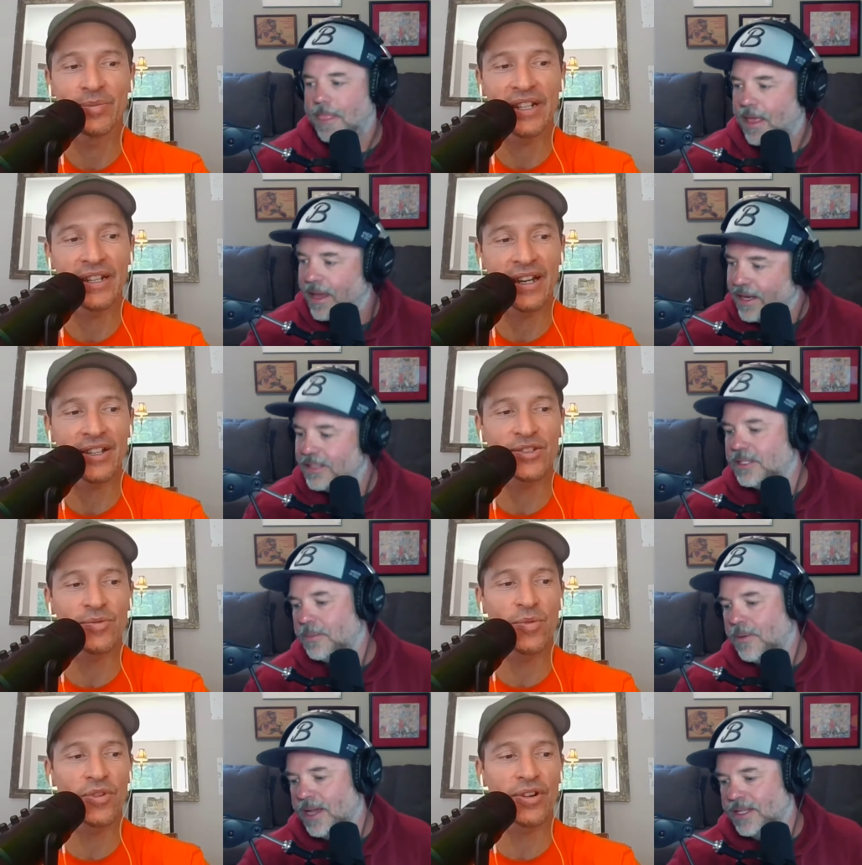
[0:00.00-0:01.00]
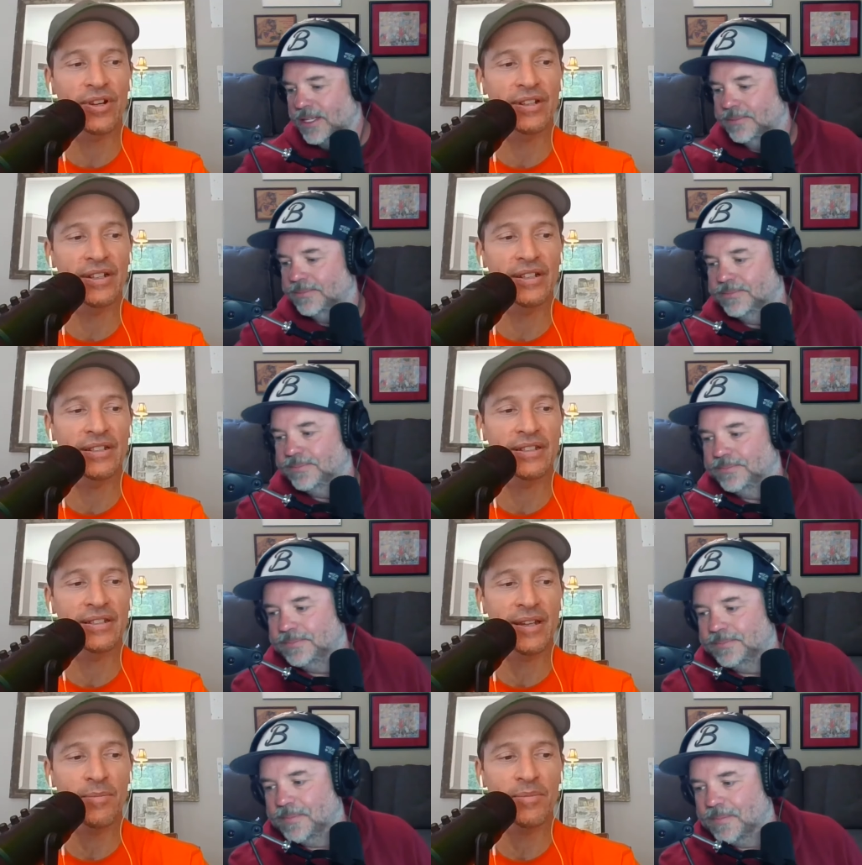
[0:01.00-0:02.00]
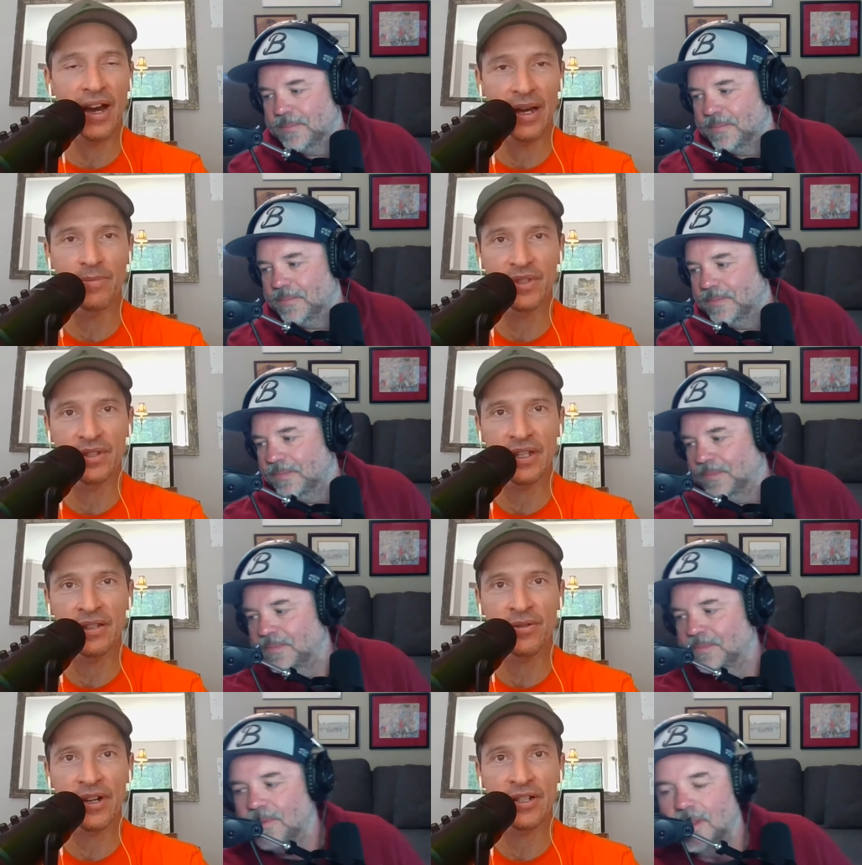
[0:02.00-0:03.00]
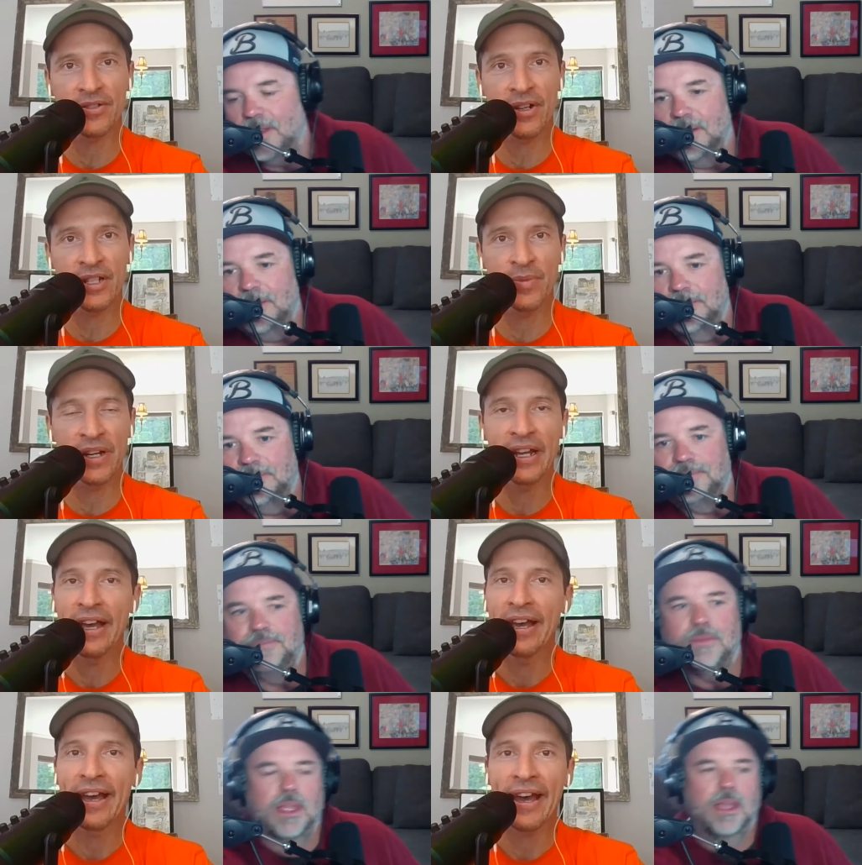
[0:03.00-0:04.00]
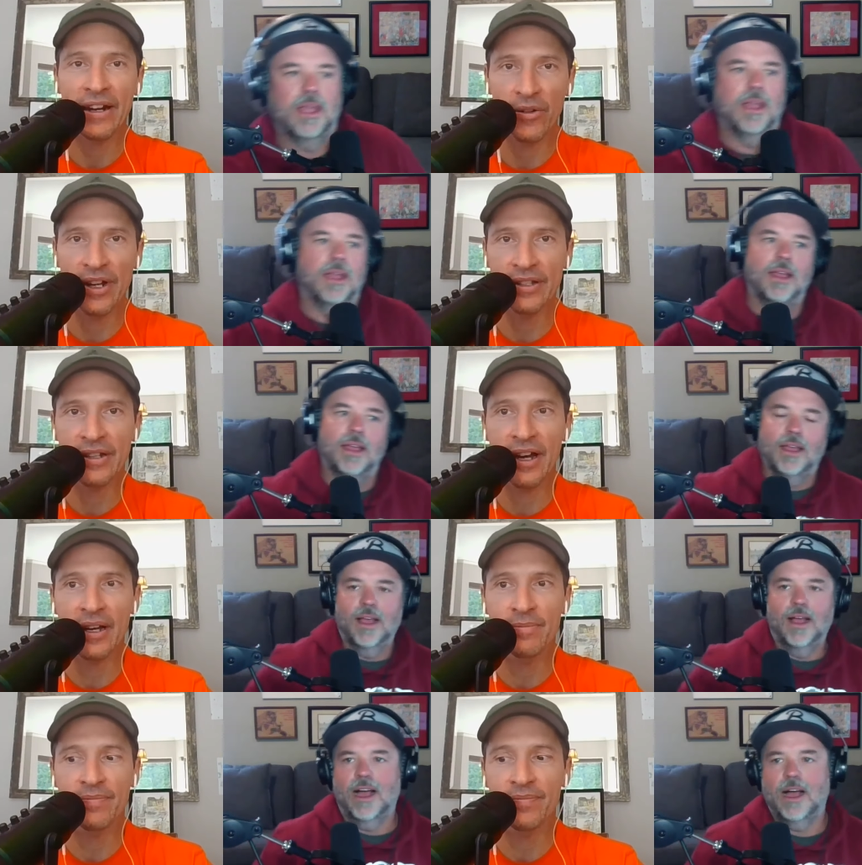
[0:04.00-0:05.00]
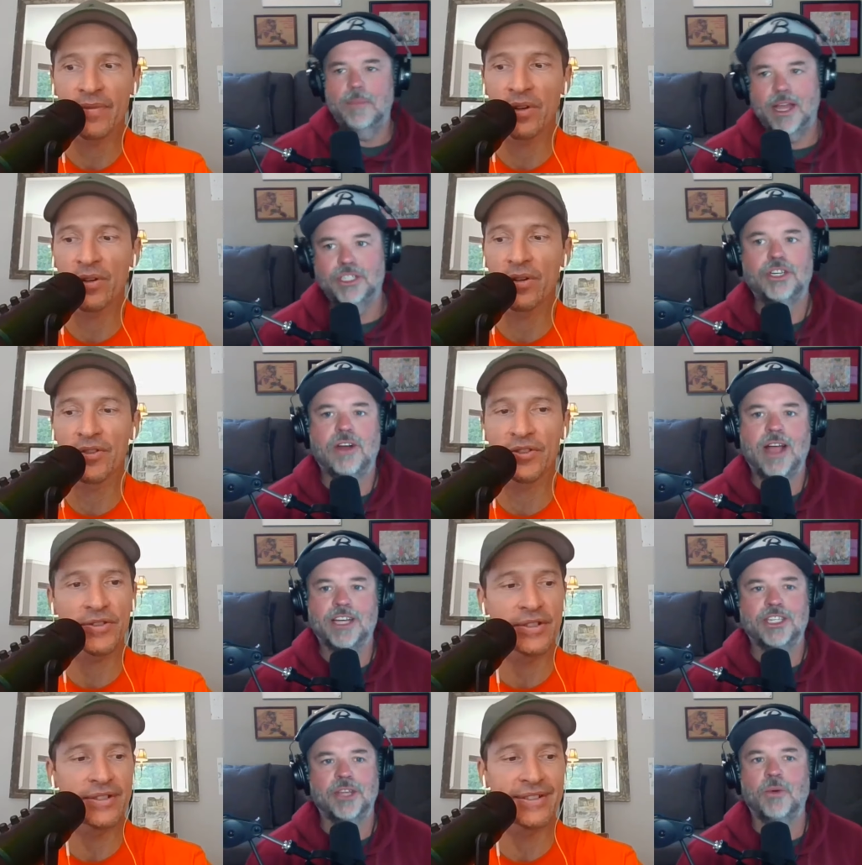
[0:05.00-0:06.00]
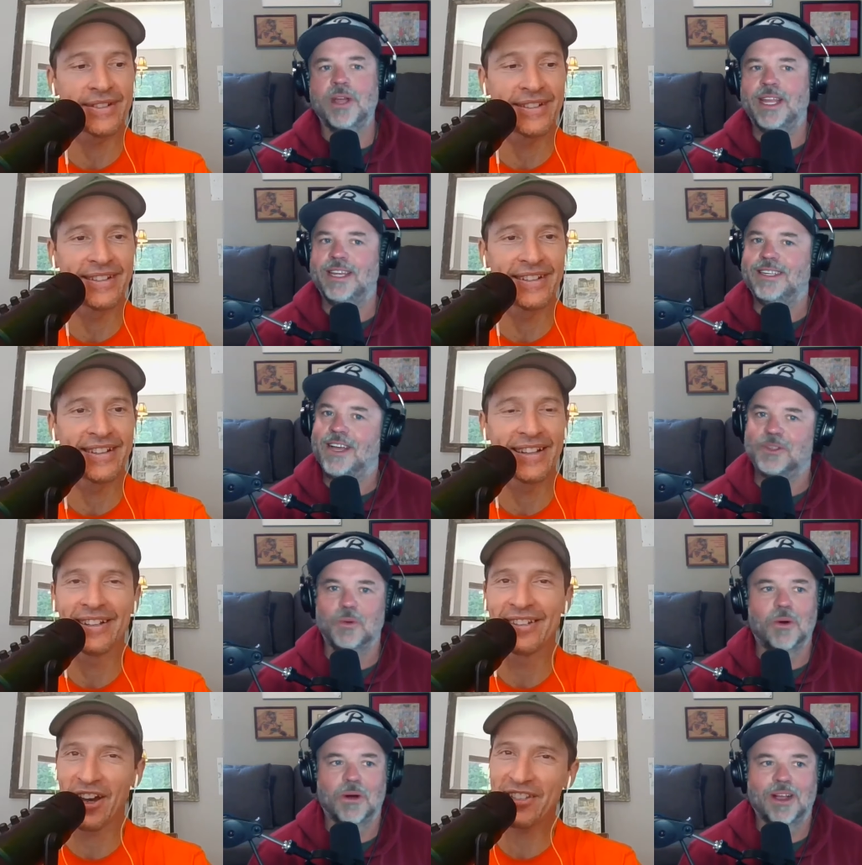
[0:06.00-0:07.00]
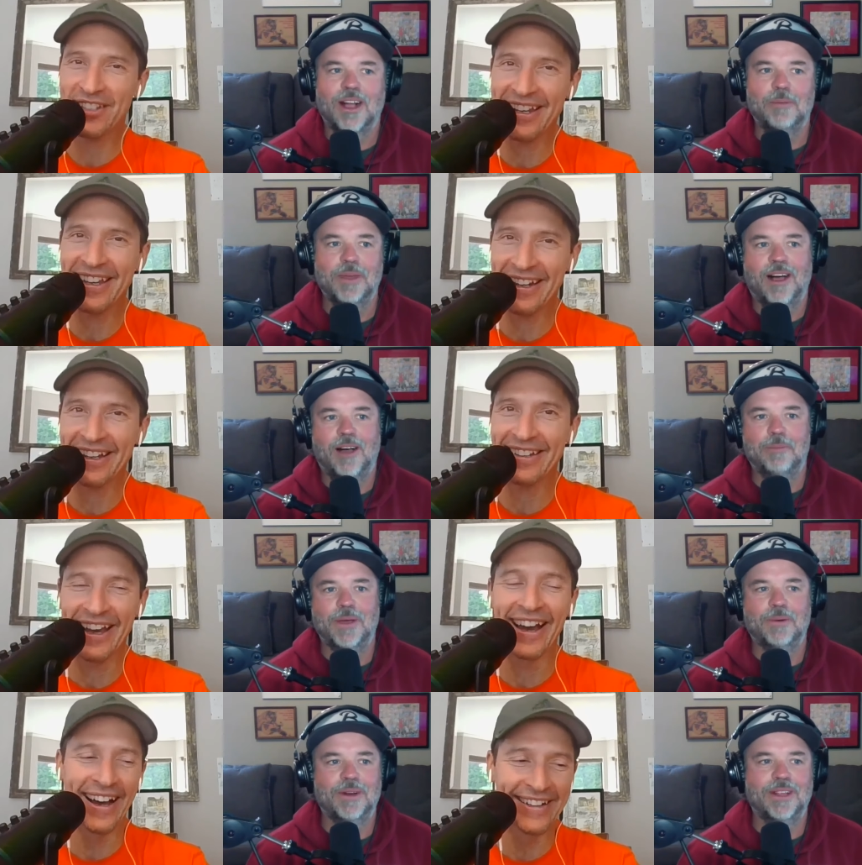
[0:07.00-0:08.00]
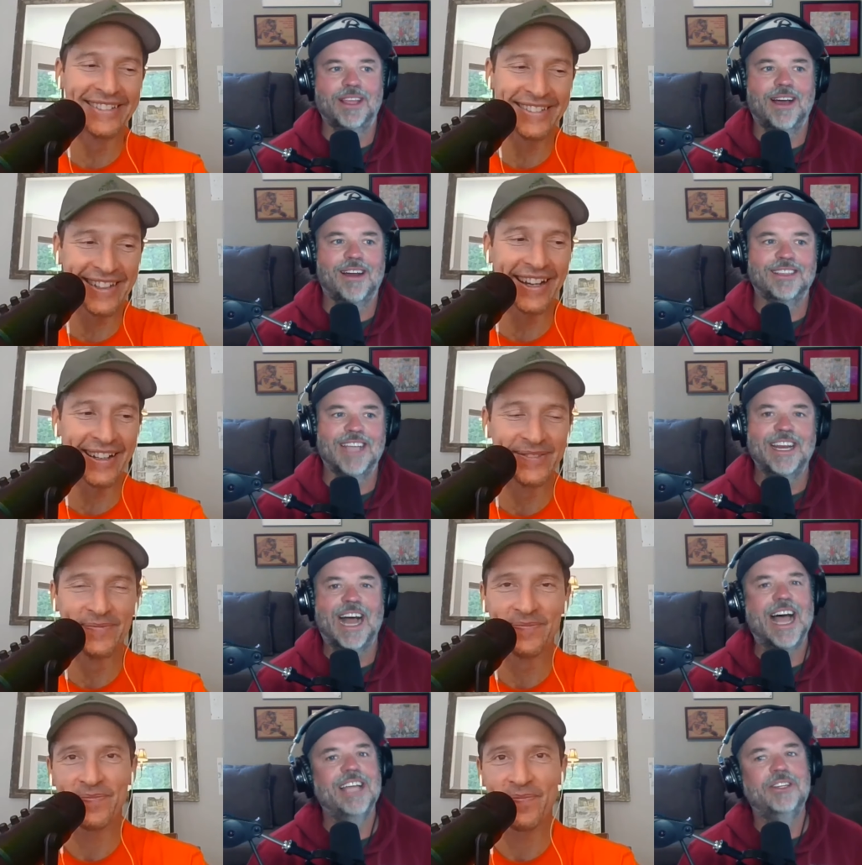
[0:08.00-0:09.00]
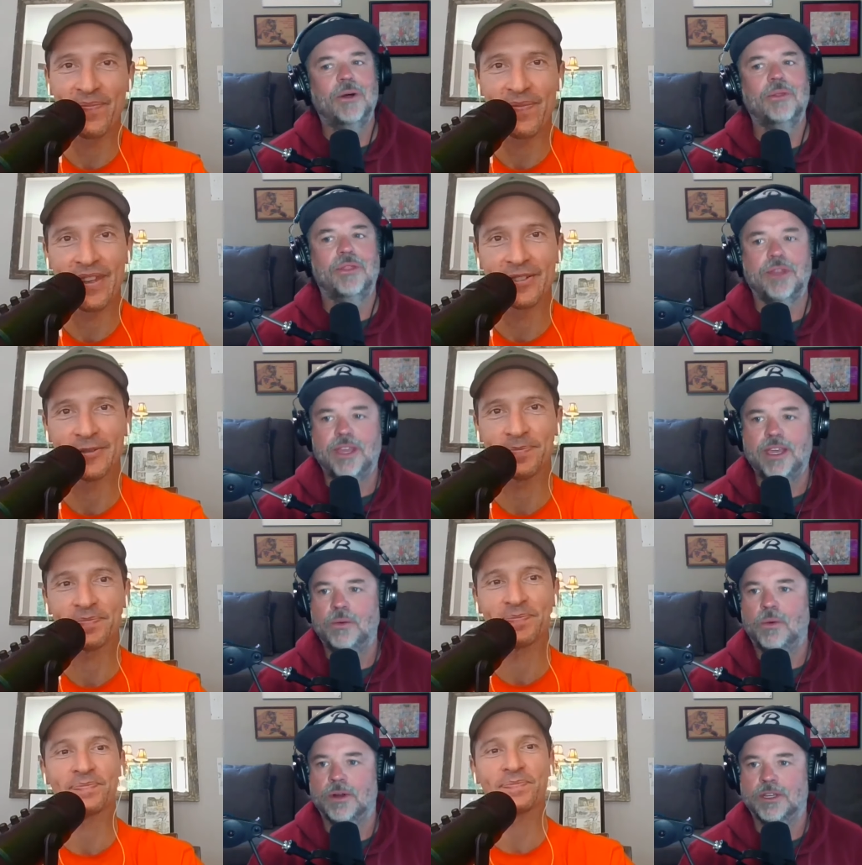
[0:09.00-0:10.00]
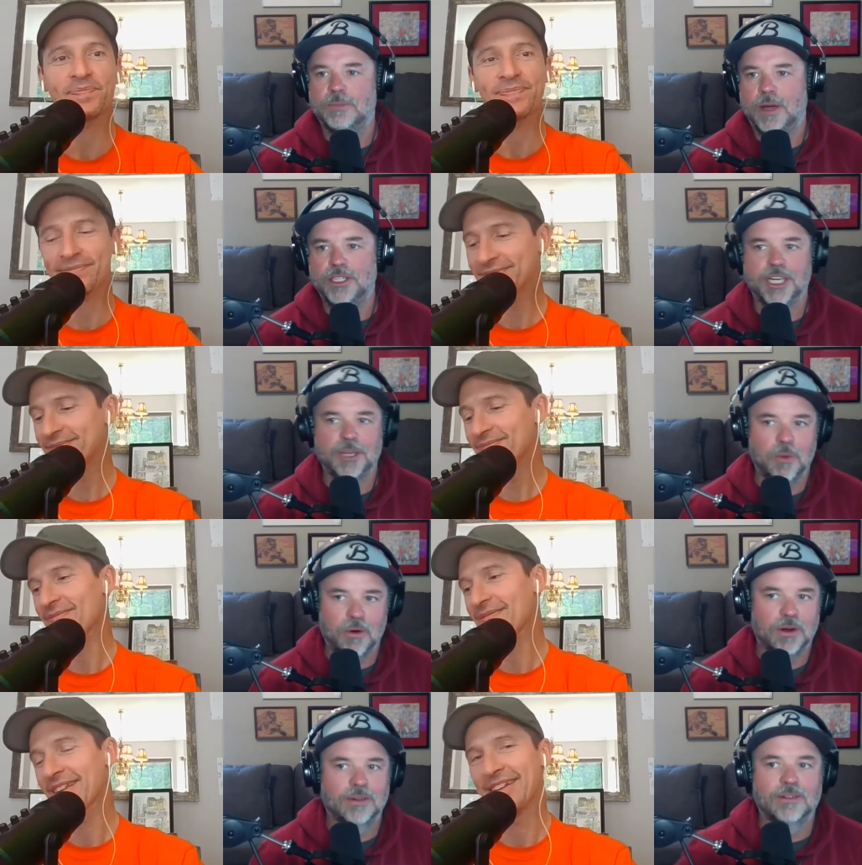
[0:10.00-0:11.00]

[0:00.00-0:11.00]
Speaker 1: But it he does surprising. work sometimes in the restaurants, but had a great time. I'm not Girls sure actually
Speaker 2: are, when he does work. Does I'll, he get I'll in? be yeah. really honest. Yeah. I, I don't think he works much anymore.